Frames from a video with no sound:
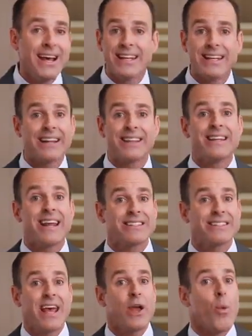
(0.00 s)
not the
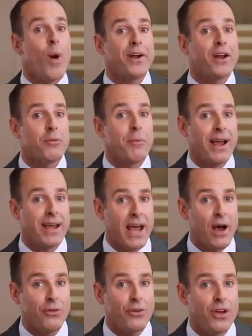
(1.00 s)
next day wired into my
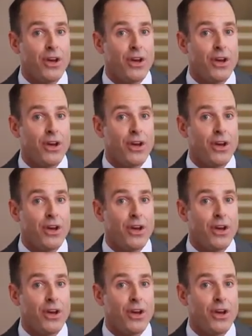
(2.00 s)
account.